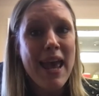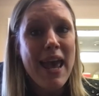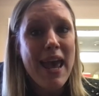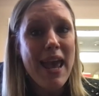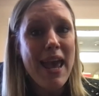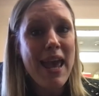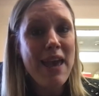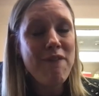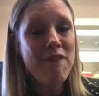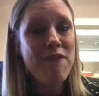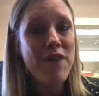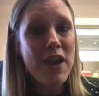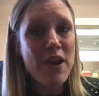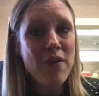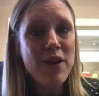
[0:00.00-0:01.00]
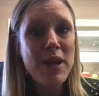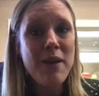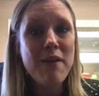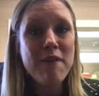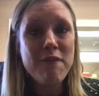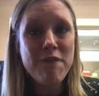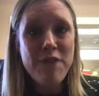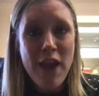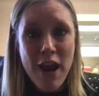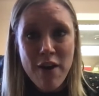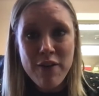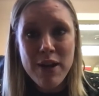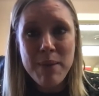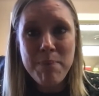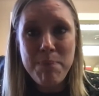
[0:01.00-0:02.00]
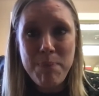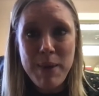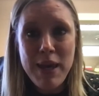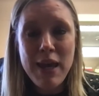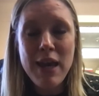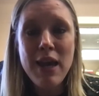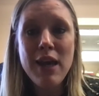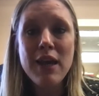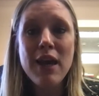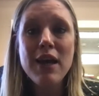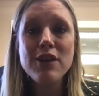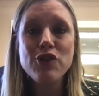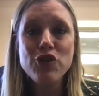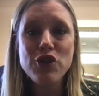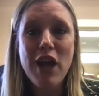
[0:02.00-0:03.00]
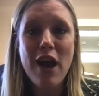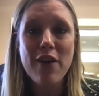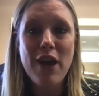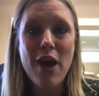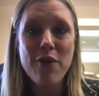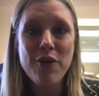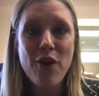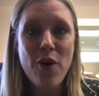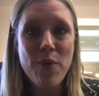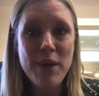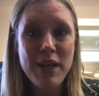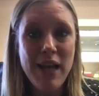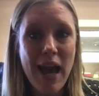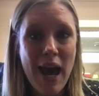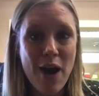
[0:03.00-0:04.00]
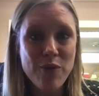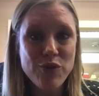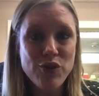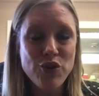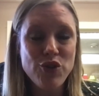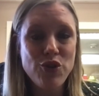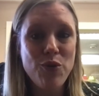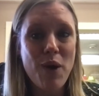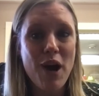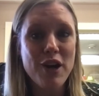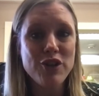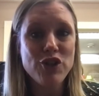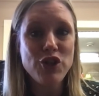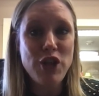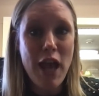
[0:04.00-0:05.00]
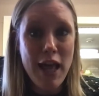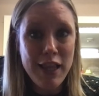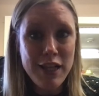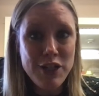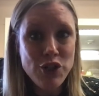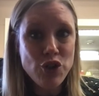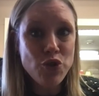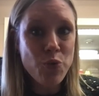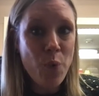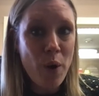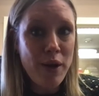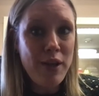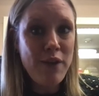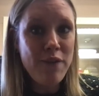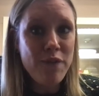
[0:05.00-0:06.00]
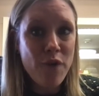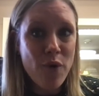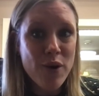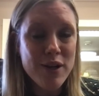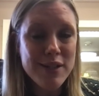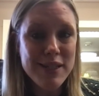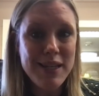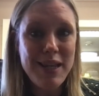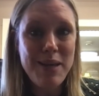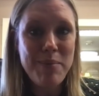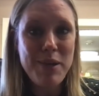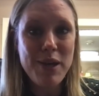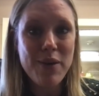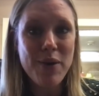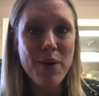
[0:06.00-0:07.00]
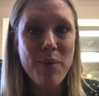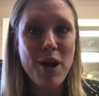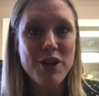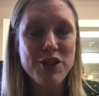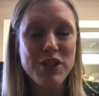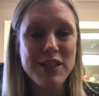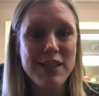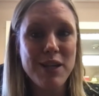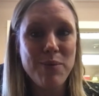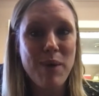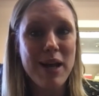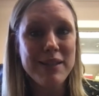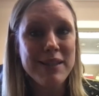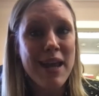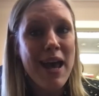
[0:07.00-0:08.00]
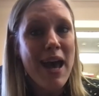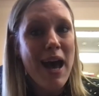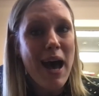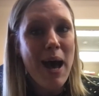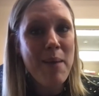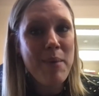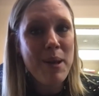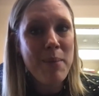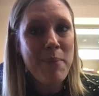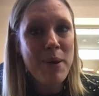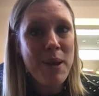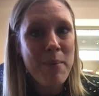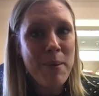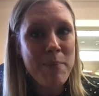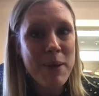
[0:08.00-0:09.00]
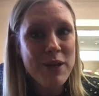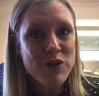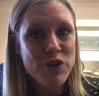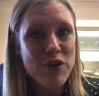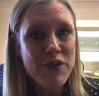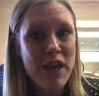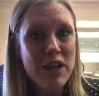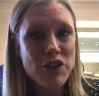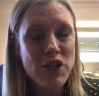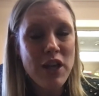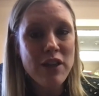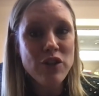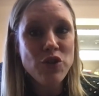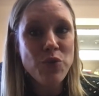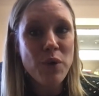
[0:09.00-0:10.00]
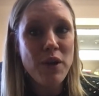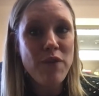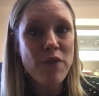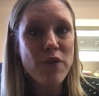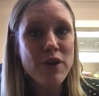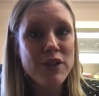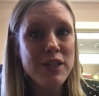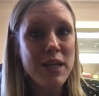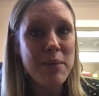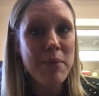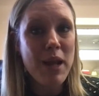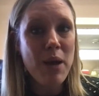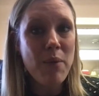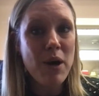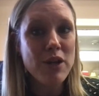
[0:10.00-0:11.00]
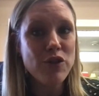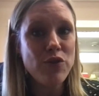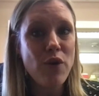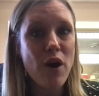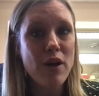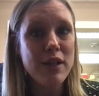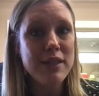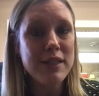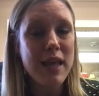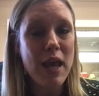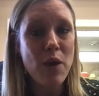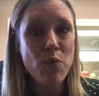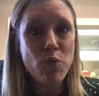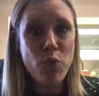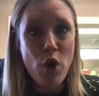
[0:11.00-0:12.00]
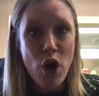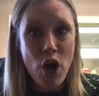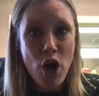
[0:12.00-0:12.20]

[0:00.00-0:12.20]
A very, very big shout out going out to our Challenge 24 team here at Washington West. I'm going to put up a picture of that challenge Challenge 24 team, and I want you all to say, woo!